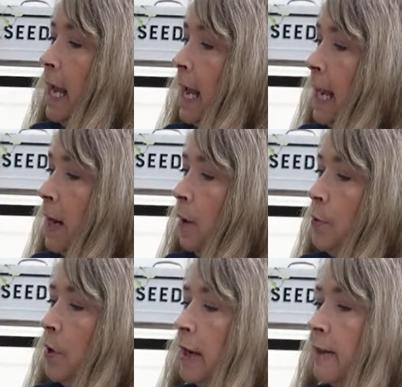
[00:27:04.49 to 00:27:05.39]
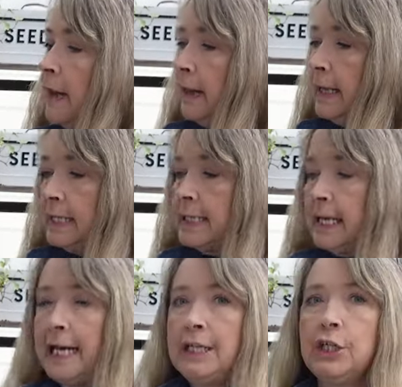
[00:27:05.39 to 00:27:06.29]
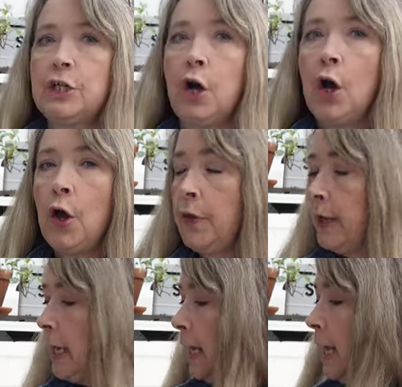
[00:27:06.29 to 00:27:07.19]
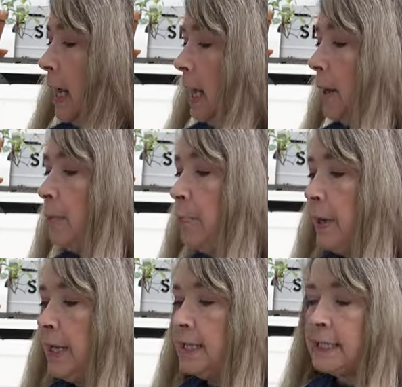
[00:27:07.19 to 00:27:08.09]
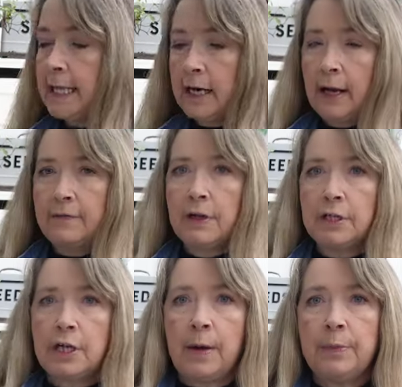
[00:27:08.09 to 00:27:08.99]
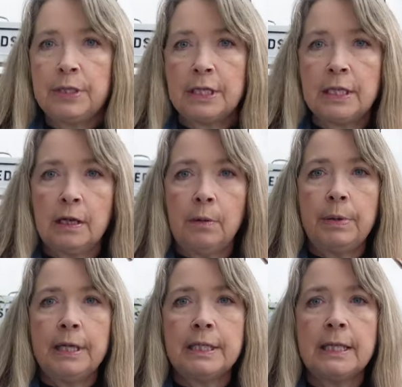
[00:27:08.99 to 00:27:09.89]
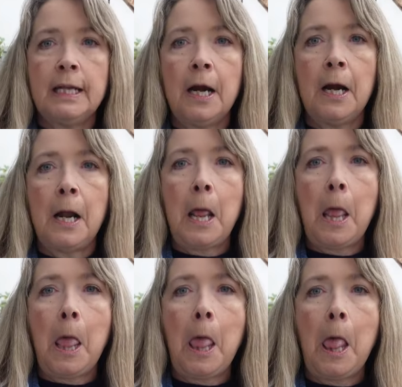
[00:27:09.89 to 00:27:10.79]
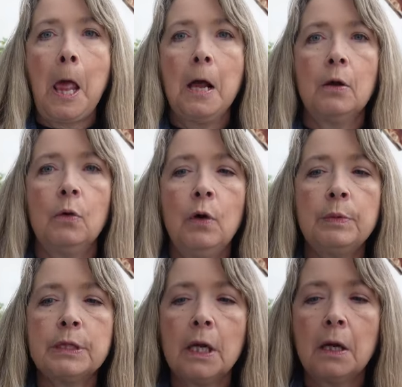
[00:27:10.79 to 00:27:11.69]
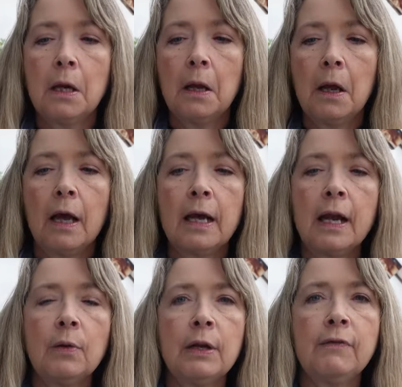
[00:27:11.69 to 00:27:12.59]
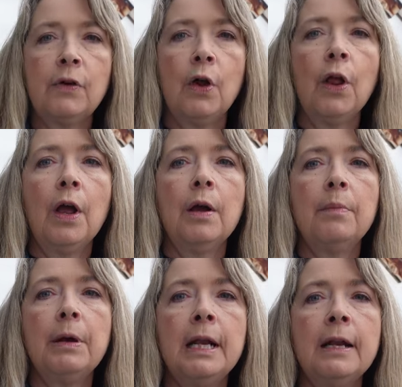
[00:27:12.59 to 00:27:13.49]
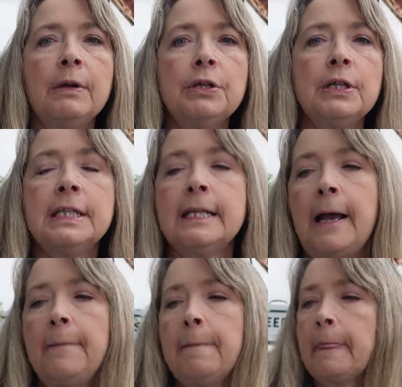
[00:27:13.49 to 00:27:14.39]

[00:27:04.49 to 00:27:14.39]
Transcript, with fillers: And I'll pour it, and then this catches all the bits that are left on top. You see the little bits in there? Whoops, got it really full. But anyways, you can see that.